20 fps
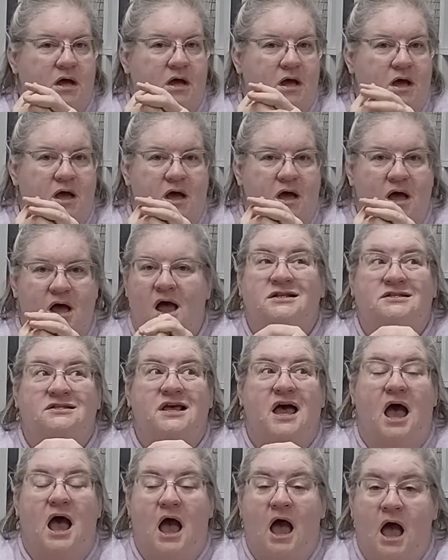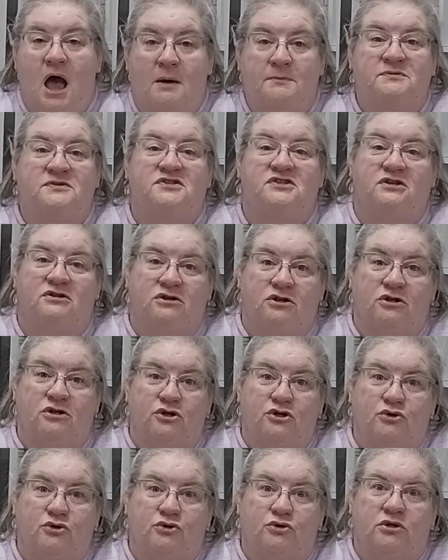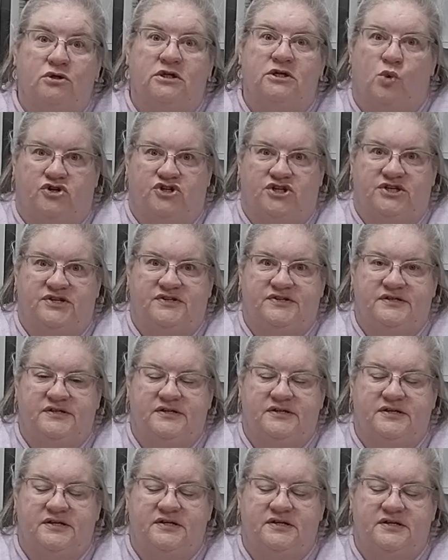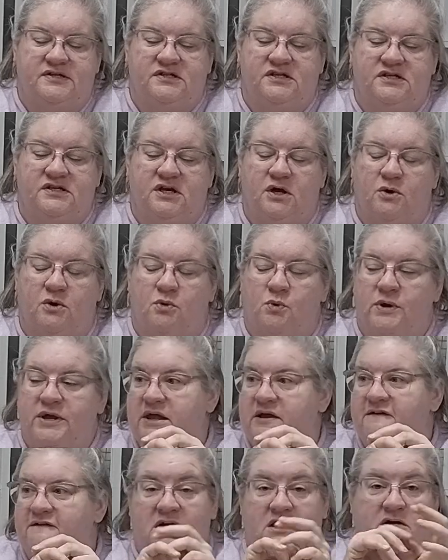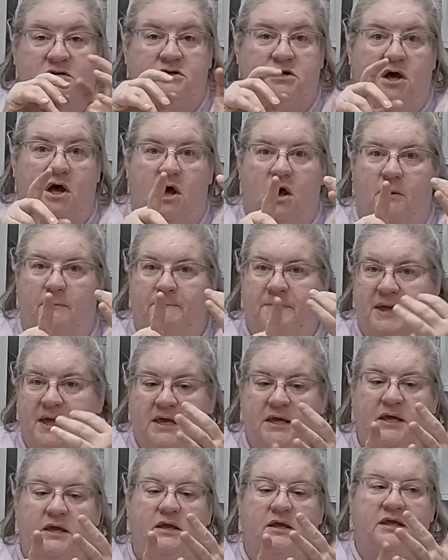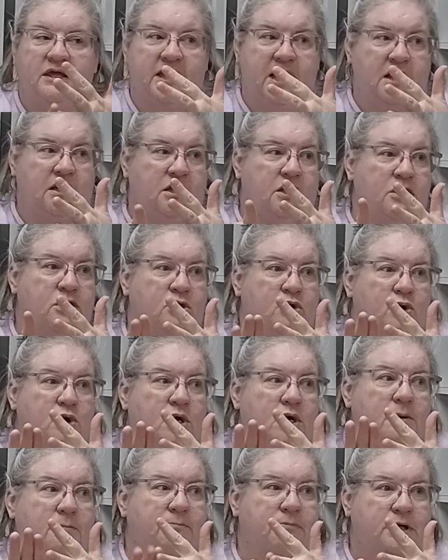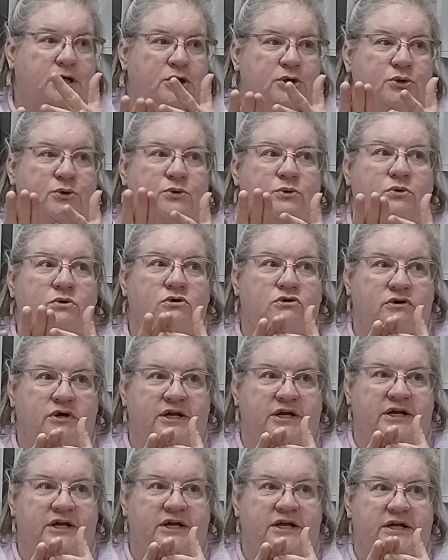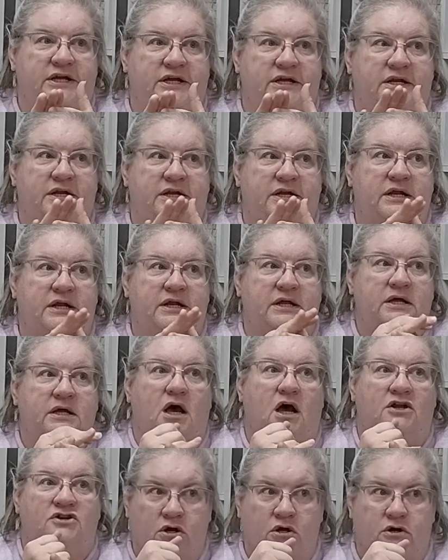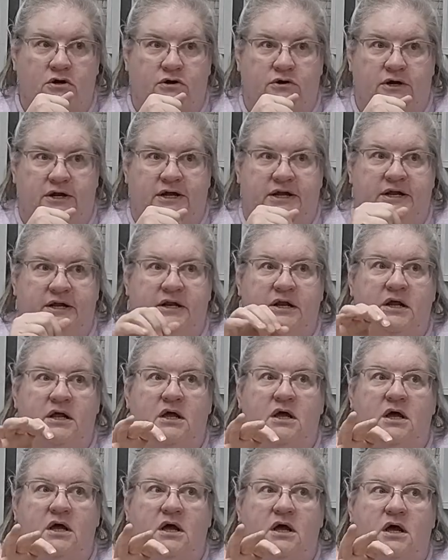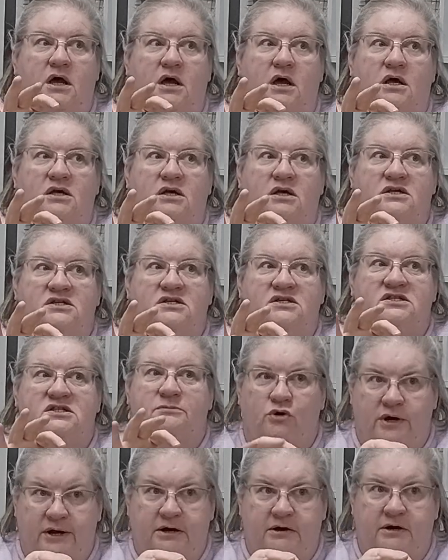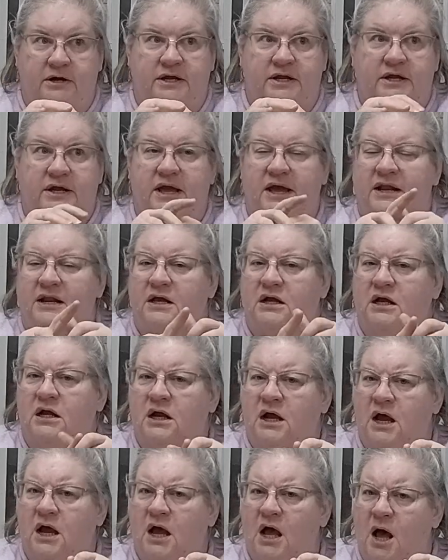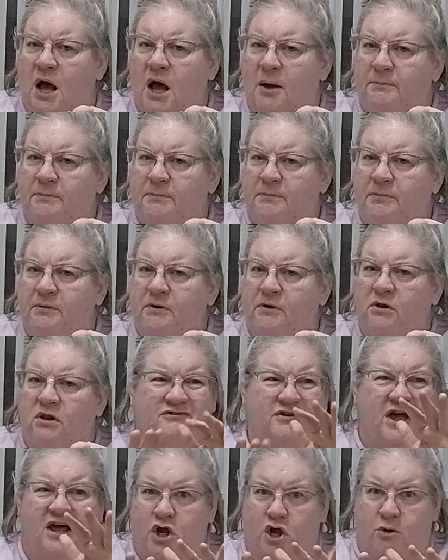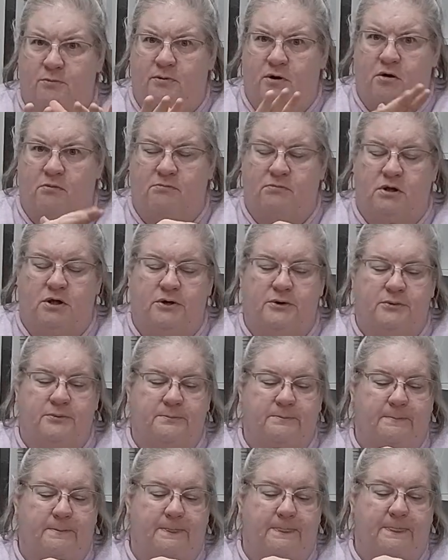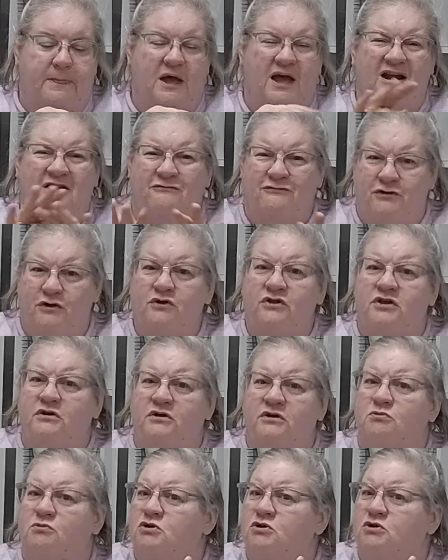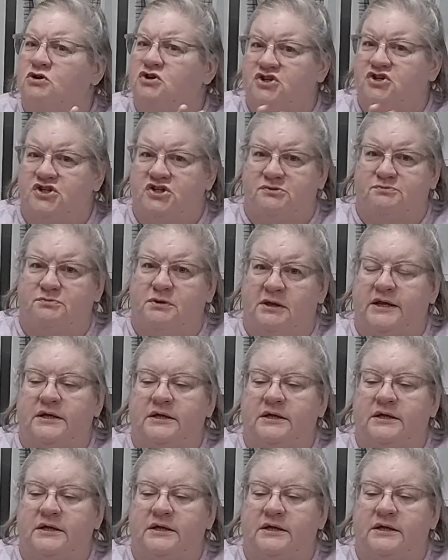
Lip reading: And it's absolutely gorgeous. So we found pink, yellow, blue, green, a darker green, some cranberry, and a couple of kind of a cobalt blue, and a few that were just plain white.